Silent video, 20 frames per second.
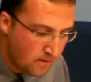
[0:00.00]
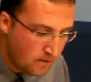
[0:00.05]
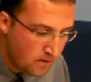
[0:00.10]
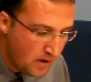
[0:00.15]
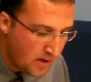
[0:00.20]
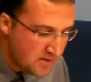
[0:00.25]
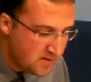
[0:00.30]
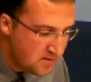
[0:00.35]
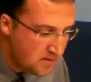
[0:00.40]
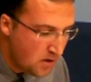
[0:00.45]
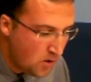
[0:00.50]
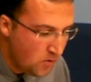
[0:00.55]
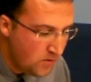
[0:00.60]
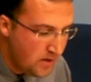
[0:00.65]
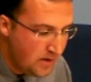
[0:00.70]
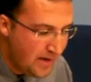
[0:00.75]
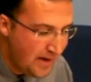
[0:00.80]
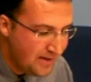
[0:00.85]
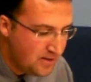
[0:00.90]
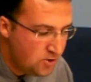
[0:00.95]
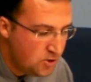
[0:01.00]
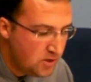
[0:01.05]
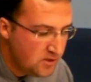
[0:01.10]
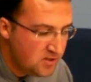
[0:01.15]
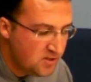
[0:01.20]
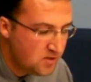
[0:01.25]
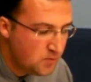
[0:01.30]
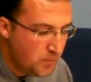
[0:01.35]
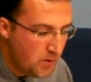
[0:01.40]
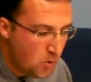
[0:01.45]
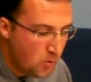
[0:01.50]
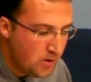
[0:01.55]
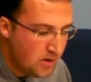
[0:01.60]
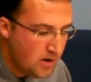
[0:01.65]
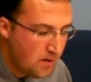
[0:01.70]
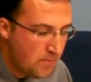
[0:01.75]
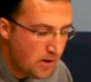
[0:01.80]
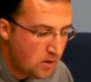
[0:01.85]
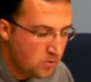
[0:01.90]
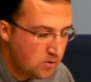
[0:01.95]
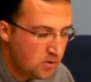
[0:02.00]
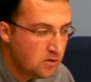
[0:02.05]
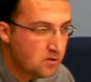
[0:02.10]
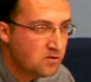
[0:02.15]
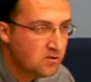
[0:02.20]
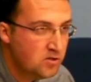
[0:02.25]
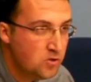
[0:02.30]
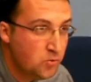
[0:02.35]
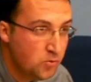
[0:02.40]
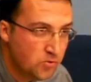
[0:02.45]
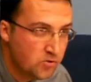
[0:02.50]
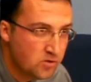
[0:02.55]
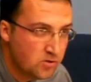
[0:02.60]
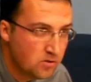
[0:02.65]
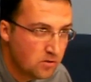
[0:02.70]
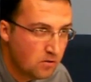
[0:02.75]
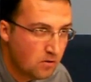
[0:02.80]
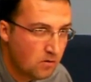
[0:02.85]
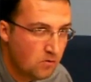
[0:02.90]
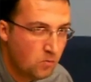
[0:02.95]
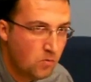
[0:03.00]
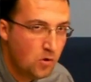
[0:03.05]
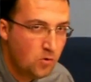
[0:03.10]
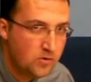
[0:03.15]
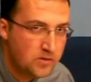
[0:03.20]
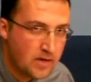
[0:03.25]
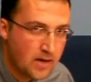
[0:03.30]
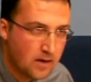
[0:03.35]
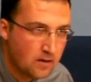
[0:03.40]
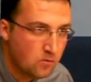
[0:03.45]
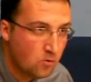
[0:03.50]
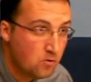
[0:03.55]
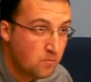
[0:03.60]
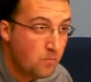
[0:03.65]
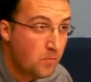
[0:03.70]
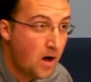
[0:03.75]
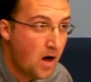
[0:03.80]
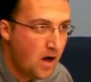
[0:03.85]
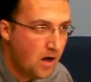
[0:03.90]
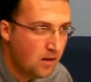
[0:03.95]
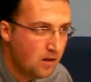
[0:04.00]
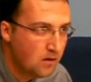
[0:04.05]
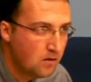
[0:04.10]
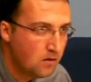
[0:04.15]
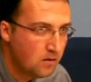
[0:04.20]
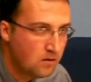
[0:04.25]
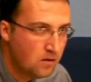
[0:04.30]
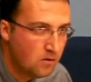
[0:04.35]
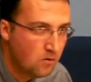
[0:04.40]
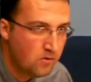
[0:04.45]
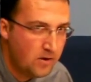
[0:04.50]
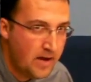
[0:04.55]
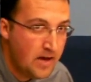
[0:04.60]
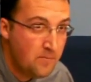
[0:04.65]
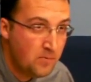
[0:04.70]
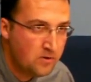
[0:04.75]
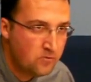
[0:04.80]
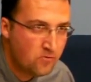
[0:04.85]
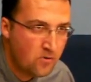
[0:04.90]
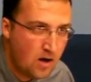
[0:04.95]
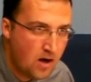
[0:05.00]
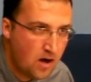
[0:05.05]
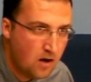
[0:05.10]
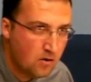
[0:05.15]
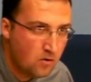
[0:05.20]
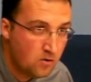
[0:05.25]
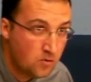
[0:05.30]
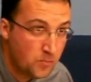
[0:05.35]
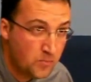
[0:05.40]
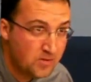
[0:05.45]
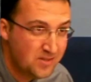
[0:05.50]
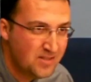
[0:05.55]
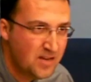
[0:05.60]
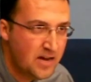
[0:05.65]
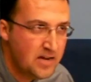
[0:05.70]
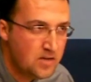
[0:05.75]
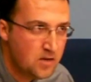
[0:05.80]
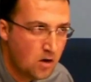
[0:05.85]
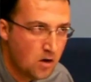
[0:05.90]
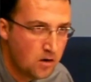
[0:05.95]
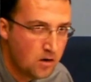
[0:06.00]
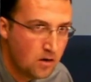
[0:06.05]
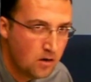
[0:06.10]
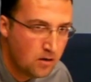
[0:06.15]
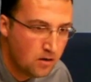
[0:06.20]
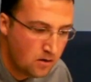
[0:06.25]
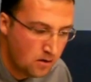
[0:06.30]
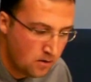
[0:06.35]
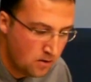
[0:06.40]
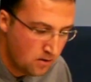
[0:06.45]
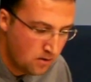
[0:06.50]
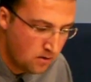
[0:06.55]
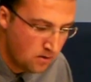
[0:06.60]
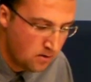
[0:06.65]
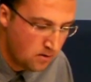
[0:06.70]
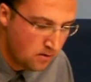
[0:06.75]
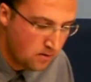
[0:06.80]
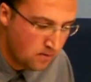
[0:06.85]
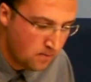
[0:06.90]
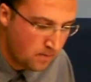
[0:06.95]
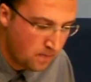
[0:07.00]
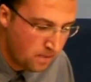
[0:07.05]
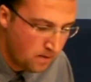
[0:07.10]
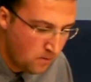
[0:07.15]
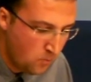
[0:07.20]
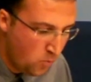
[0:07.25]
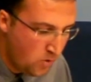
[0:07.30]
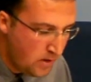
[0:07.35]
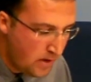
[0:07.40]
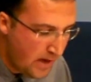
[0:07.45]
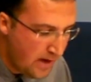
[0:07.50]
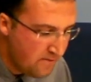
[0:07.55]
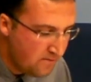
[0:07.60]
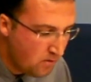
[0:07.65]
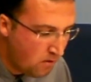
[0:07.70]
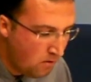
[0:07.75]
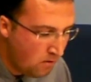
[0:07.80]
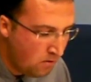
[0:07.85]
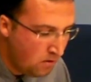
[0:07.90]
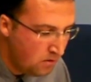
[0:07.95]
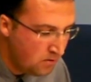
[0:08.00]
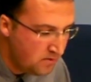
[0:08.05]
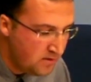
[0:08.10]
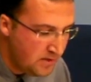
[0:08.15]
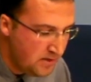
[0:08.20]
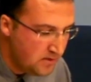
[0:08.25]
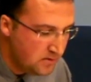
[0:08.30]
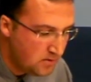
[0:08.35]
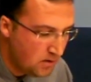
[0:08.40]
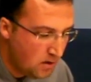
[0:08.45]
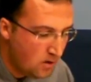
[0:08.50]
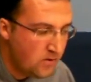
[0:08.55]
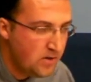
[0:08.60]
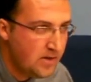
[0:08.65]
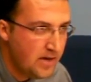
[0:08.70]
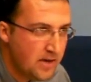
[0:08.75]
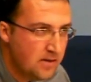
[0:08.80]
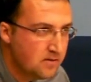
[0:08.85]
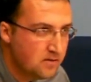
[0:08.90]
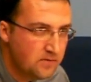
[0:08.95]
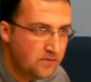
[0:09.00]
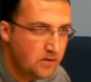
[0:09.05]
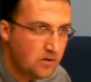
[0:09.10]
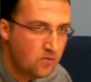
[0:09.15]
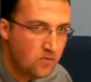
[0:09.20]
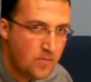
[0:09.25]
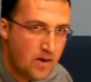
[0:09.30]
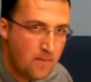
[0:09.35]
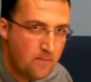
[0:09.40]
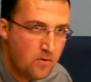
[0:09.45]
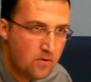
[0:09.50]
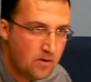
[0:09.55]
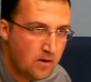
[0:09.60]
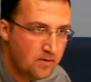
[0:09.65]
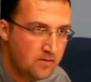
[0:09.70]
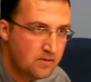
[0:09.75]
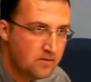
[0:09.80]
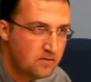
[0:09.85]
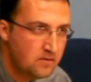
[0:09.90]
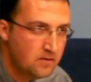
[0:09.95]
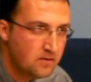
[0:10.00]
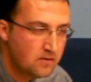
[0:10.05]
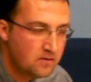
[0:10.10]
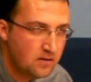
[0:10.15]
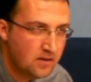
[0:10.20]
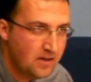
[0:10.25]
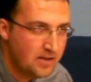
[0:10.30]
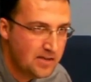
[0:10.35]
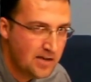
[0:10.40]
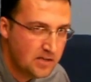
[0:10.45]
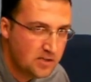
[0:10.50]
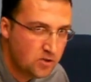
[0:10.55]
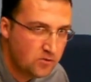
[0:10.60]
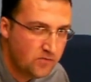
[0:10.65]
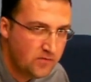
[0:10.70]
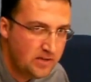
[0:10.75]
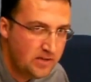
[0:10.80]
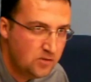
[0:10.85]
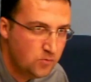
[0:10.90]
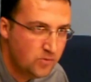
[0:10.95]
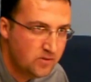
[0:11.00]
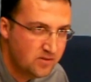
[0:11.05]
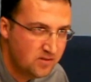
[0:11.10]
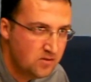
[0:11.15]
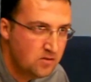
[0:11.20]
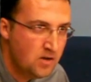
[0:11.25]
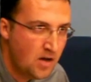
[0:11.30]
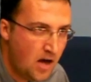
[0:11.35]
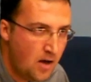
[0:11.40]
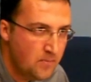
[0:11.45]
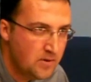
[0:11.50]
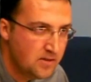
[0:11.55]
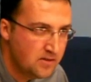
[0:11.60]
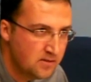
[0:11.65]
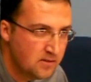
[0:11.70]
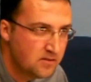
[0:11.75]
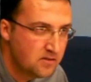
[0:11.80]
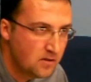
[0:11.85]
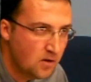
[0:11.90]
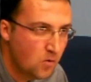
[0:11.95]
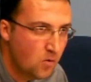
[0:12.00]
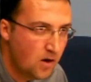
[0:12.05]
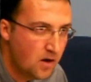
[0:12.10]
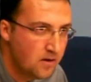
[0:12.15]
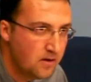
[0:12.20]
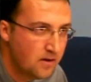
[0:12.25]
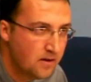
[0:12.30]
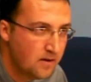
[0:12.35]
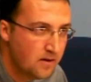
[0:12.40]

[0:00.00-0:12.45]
as though they had just spoken about Zeus or Wotan or Baal or Amon-Ra or Poseidon. We have all these hurricanes, if you remember, and the catastrophes with tsunamis and so on,